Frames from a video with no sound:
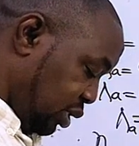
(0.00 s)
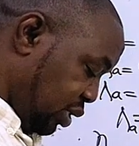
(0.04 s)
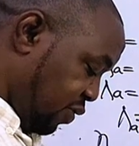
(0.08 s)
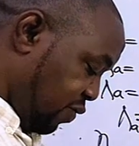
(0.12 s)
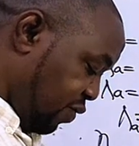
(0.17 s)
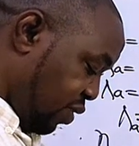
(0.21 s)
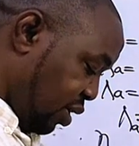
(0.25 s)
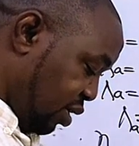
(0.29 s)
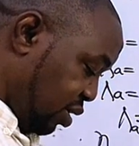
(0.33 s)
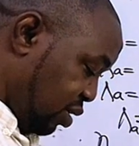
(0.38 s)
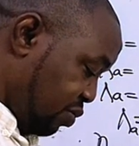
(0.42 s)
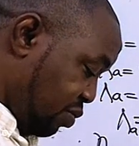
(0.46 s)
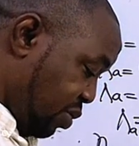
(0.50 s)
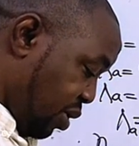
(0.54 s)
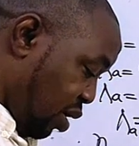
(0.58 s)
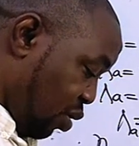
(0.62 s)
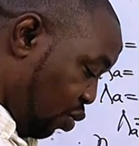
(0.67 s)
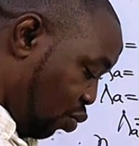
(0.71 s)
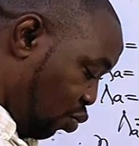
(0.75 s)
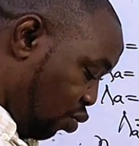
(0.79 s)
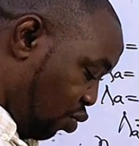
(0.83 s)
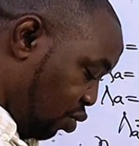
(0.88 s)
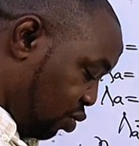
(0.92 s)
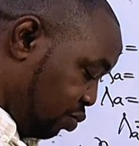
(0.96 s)
divided by
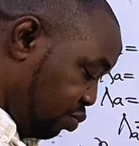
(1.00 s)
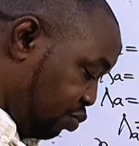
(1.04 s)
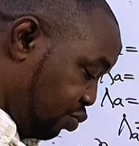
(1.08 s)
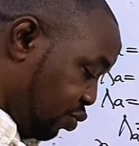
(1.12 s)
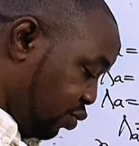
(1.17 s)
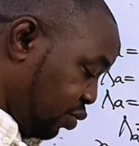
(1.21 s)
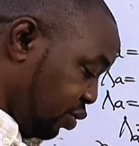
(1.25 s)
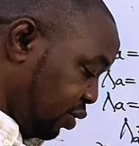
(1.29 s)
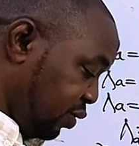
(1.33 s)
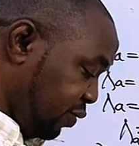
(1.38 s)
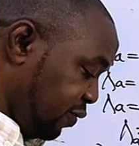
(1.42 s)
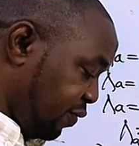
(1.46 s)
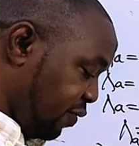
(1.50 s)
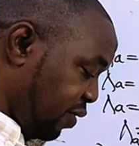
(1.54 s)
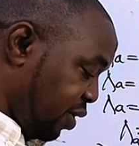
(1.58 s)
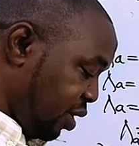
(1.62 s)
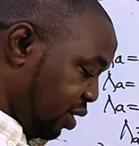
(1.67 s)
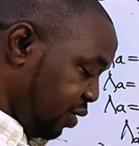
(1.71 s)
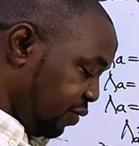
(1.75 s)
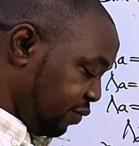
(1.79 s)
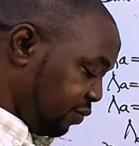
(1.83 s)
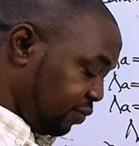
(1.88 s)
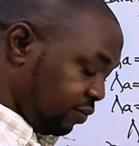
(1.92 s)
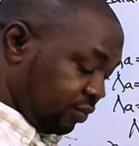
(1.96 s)

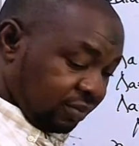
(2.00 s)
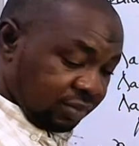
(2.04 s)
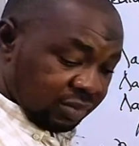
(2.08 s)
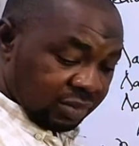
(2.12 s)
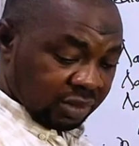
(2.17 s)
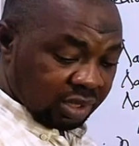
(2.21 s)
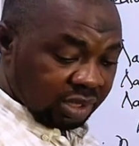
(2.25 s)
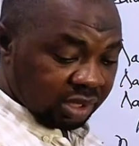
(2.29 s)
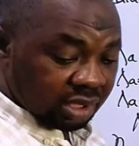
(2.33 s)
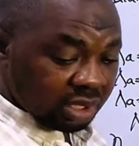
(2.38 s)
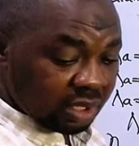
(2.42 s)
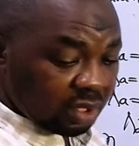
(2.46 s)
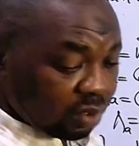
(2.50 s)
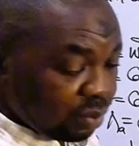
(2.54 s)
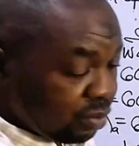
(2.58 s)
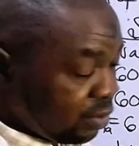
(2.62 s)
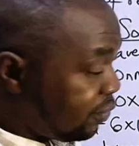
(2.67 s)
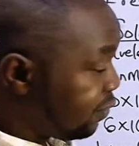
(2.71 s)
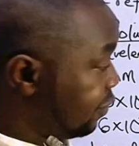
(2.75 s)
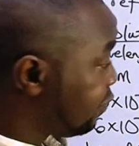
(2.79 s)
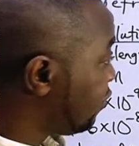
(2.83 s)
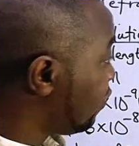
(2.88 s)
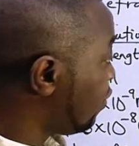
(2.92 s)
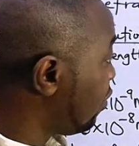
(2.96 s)
1.5? That will be
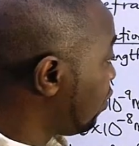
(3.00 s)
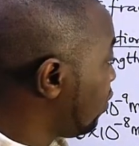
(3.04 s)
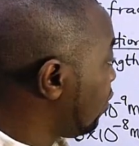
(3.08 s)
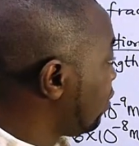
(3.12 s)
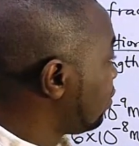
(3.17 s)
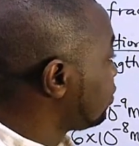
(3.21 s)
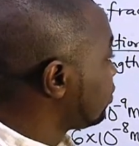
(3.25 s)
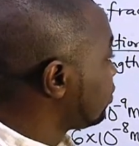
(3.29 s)
4.